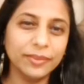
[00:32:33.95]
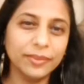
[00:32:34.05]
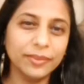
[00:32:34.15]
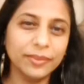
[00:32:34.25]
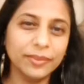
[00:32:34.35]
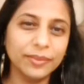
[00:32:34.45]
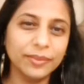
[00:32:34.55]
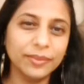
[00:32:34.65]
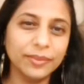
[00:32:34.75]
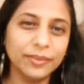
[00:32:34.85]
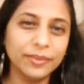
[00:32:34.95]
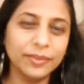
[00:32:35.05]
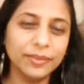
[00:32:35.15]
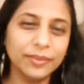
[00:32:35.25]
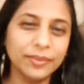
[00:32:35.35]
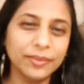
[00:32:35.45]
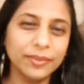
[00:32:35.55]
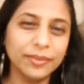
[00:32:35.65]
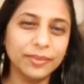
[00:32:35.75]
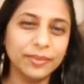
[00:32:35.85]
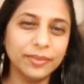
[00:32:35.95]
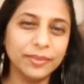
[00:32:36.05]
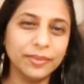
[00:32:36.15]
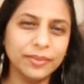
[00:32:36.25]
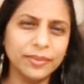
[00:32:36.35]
This person isn't speaking.